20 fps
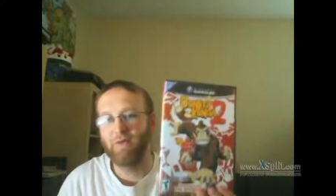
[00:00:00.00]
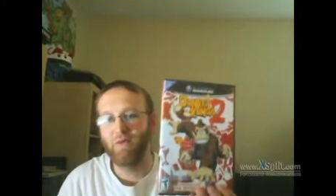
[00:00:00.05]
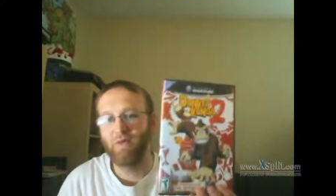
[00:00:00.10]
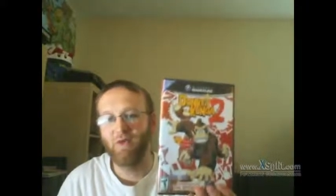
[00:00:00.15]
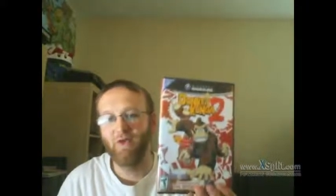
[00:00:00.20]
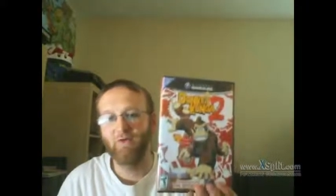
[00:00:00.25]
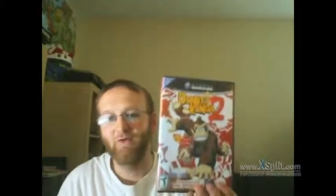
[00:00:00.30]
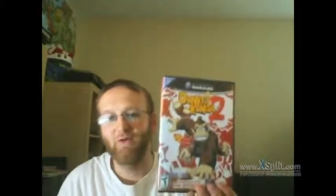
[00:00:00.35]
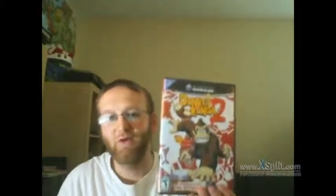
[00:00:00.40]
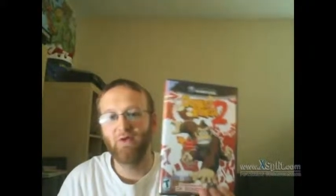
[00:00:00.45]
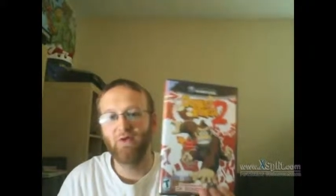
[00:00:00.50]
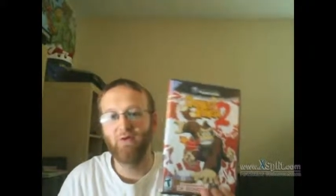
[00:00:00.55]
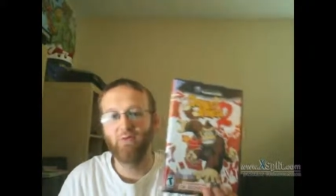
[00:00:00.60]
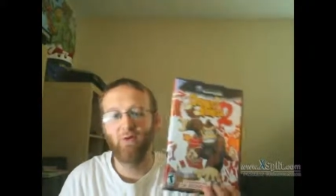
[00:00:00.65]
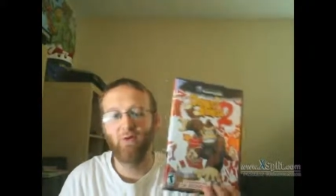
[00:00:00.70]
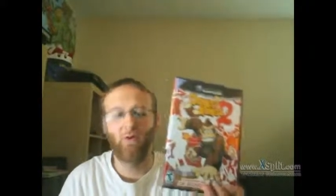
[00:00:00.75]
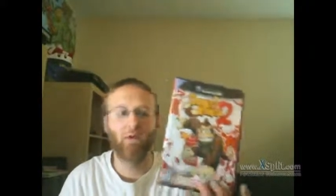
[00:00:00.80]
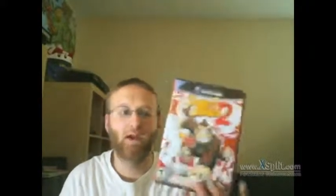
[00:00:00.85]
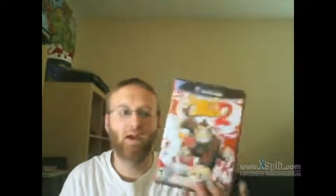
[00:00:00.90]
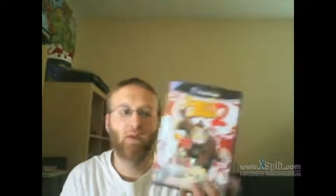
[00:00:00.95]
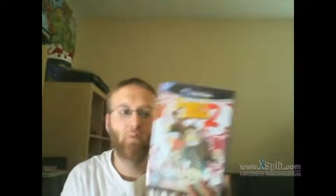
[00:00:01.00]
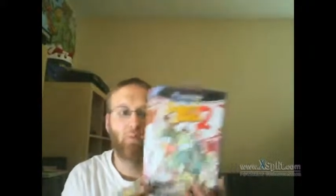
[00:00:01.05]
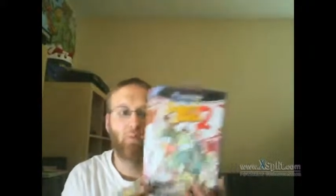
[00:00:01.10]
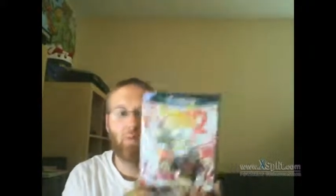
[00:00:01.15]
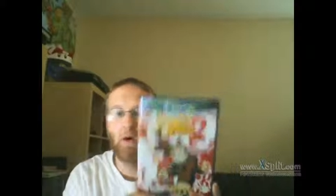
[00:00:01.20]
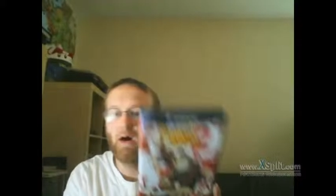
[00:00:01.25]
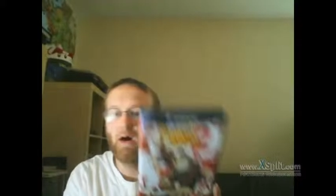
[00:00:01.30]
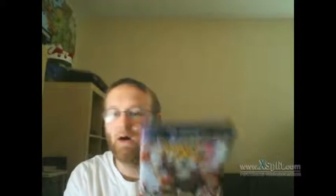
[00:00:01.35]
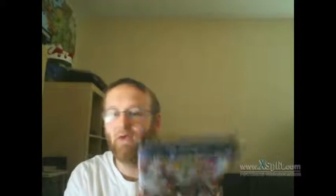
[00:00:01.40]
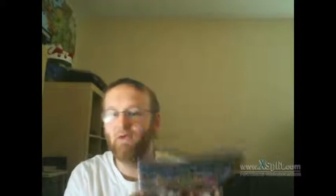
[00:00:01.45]
This was, well, it
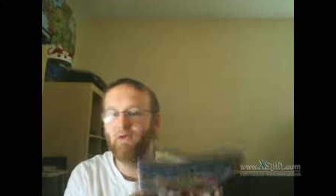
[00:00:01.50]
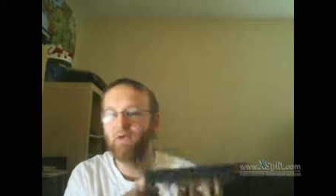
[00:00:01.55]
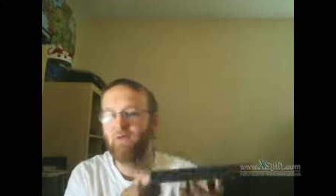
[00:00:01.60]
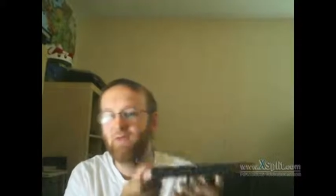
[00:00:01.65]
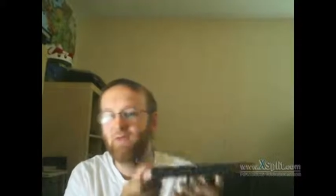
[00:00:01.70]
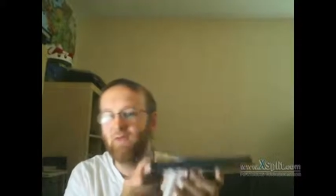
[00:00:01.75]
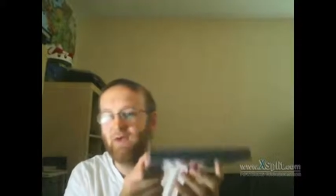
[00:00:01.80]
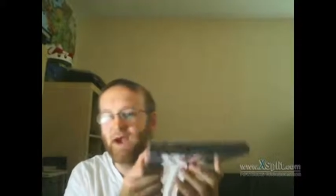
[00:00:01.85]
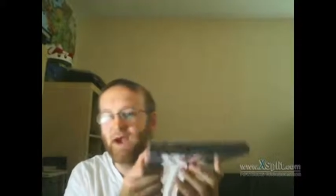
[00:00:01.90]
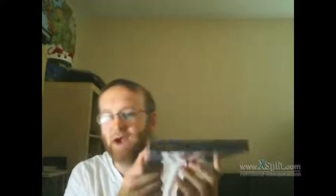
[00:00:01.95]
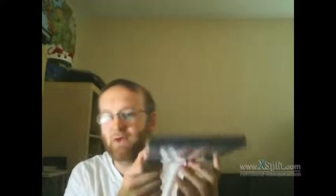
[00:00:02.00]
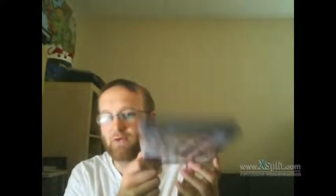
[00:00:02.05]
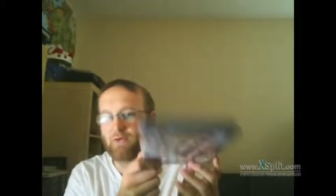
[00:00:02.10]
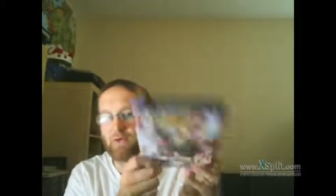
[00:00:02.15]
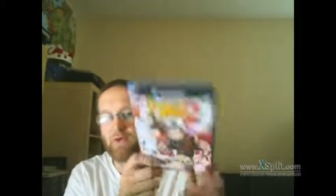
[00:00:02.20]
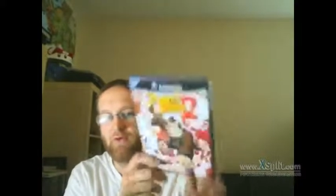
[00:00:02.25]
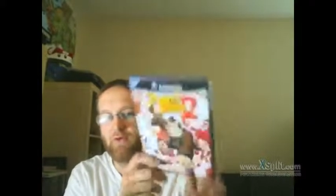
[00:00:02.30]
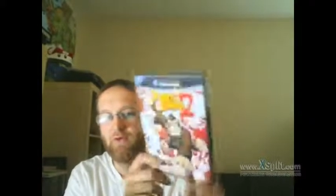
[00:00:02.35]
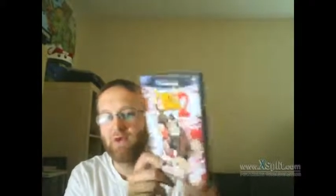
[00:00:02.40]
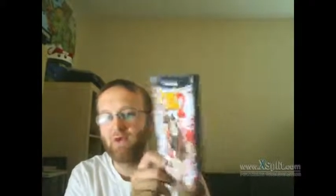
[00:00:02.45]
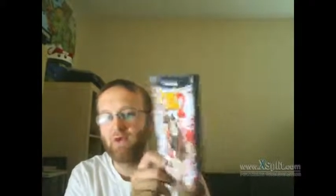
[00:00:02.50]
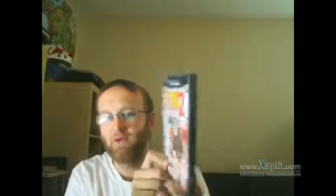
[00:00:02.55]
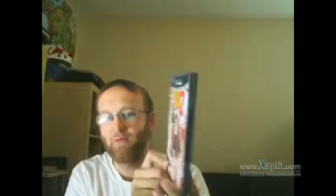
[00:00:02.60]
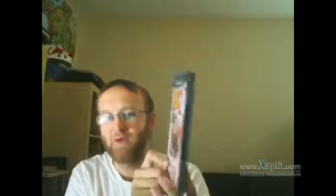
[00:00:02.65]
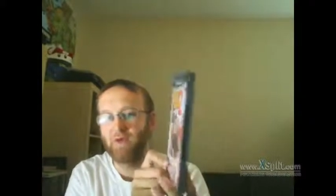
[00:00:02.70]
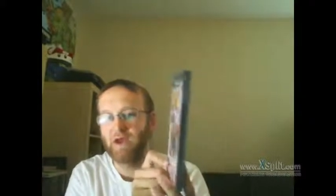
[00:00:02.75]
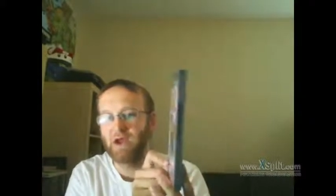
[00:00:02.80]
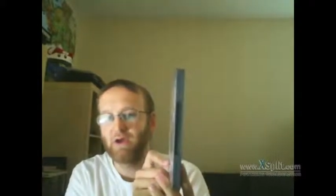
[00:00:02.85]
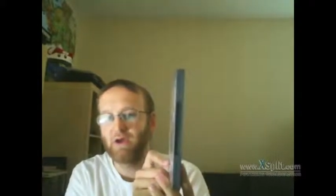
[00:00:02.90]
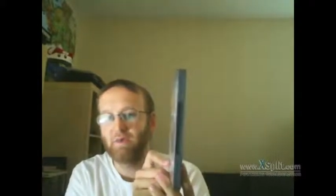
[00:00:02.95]
was factory sealed,
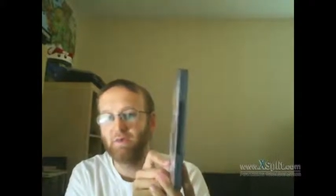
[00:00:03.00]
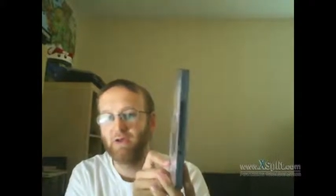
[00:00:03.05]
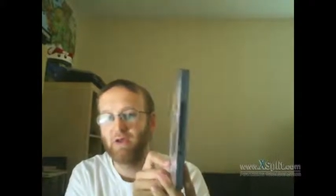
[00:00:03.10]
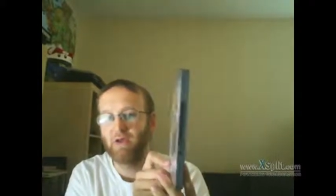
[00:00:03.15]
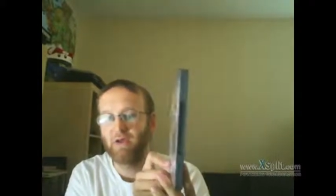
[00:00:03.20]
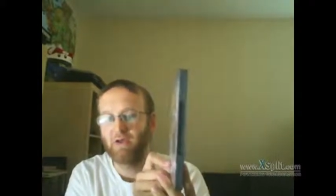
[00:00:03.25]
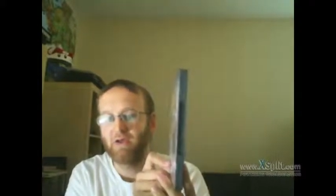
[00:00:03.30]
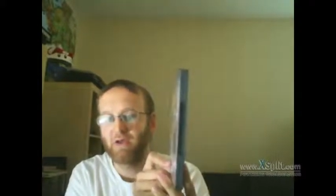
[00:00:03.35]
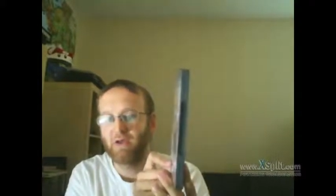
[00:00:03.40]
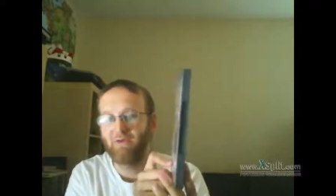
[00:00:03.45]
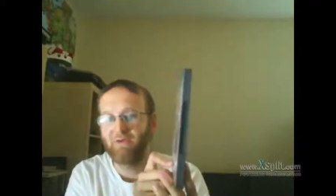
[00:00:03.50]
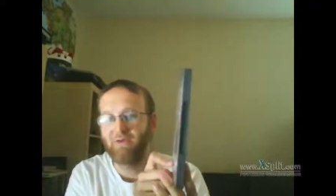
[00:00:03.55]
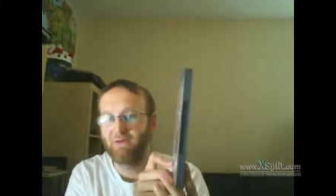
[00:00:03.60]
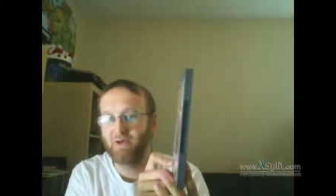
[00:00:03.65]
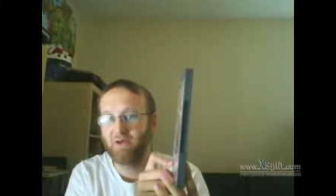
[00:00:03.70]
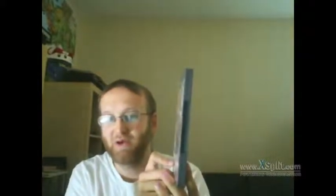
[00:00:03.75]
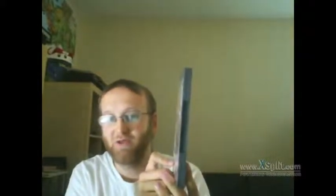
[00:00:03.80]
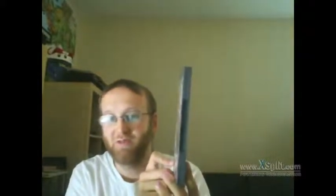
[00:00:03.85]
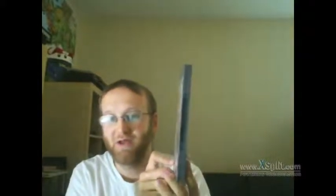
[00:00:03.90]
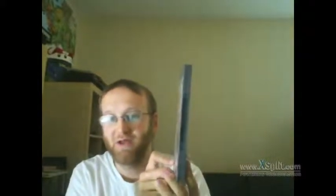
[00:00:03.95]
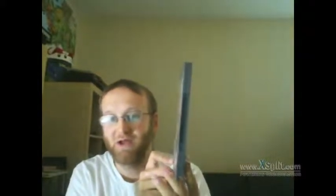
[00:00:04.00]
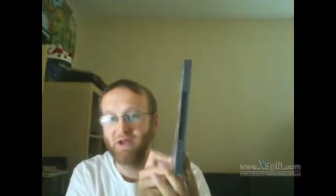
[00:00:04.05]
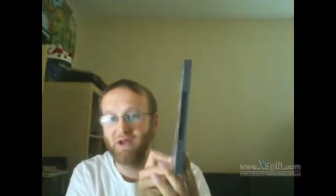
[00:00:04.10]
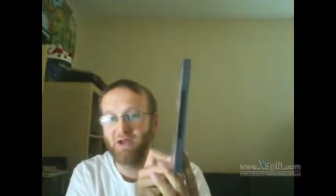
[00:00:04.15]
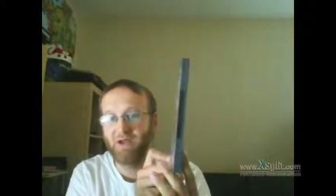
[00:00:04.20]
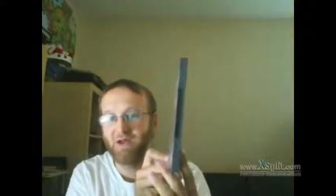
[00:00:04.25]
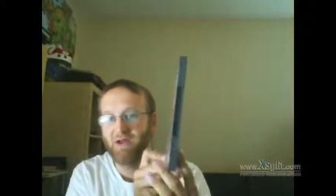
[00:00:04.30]
but I opened it because I wanted to play it.